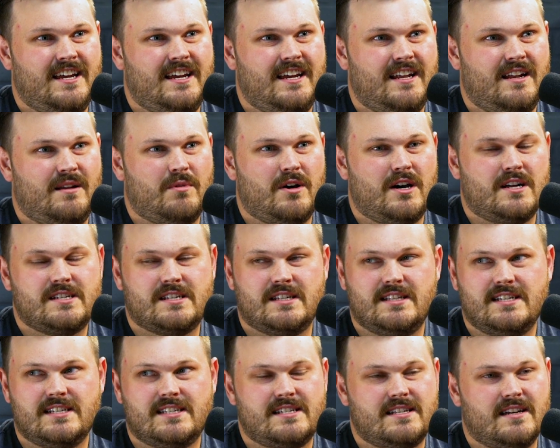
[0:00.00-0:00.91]
and I'm
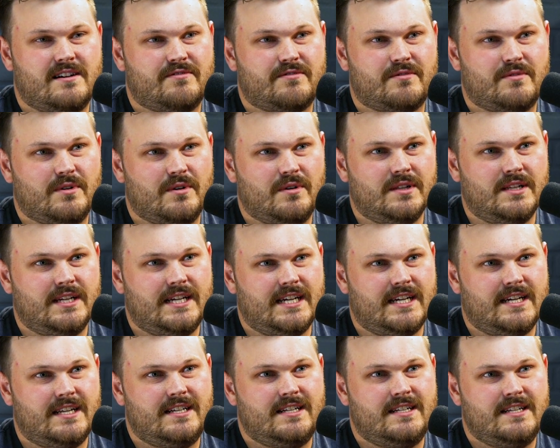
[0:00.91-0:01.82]
watching this stuff roll
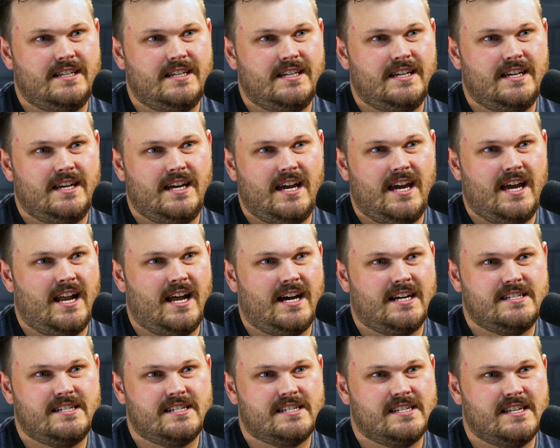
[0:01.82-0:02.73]
in. And
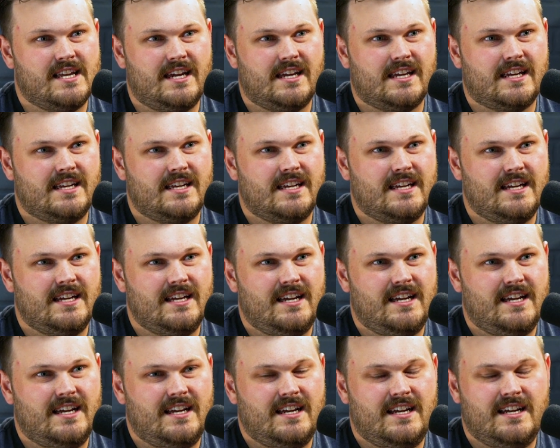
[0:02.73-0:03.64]
I just like
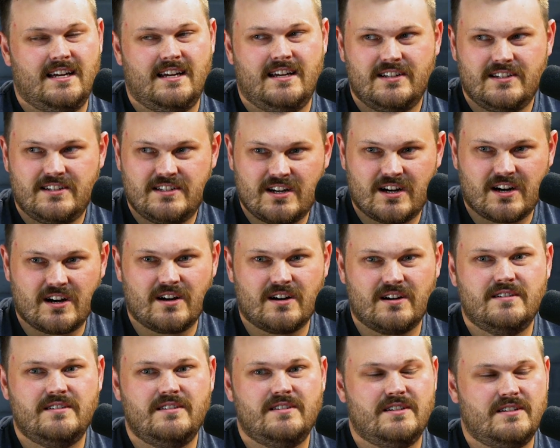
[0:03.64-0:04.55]

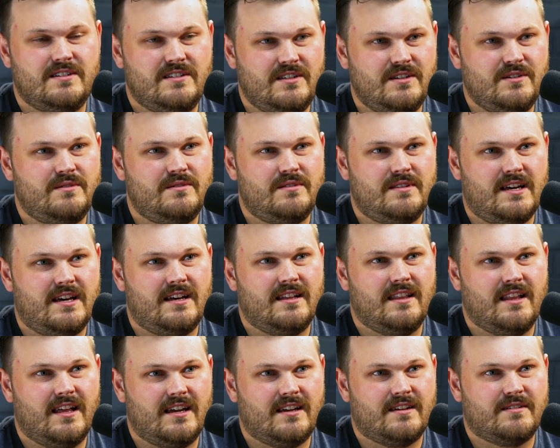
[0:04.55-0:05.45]
turned to the dude
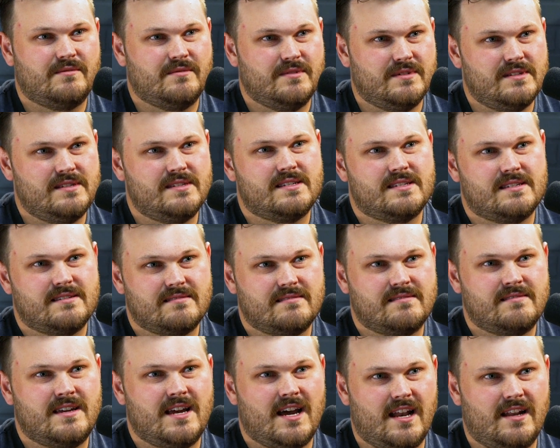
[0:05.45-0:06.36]
that like was
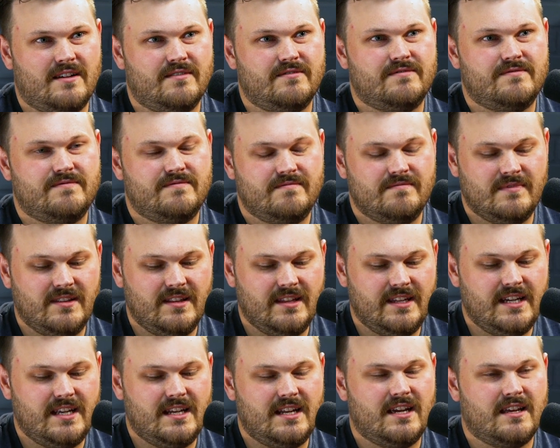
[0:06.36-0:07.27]
kind of
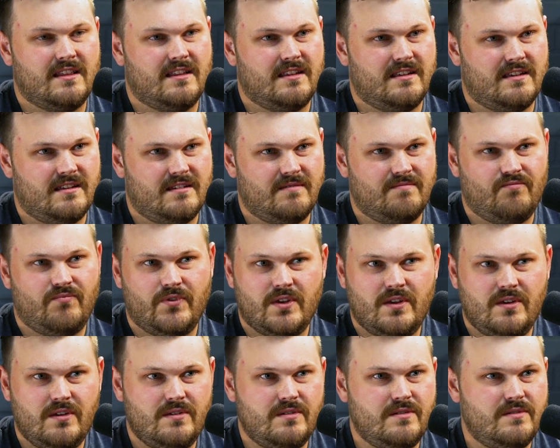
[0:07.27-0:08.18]
leading the
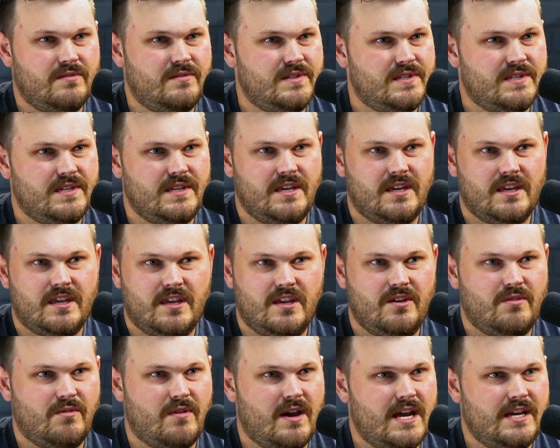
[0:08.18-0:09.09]
QC,
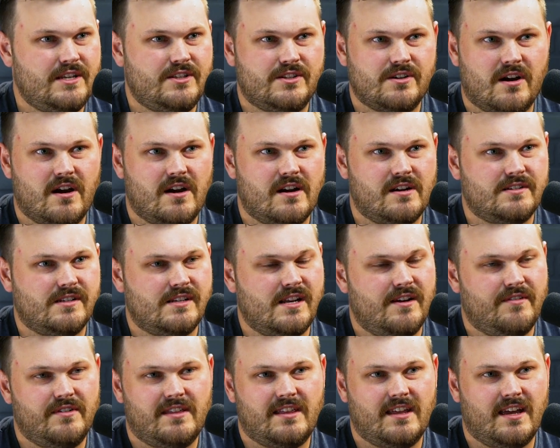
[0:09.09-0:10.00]
QA charge
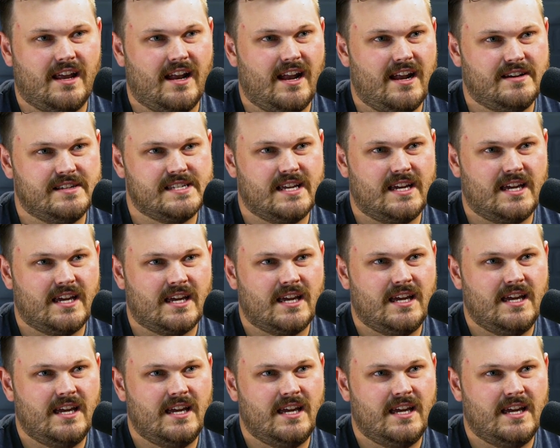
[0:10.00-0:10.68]
and everything. And I was like,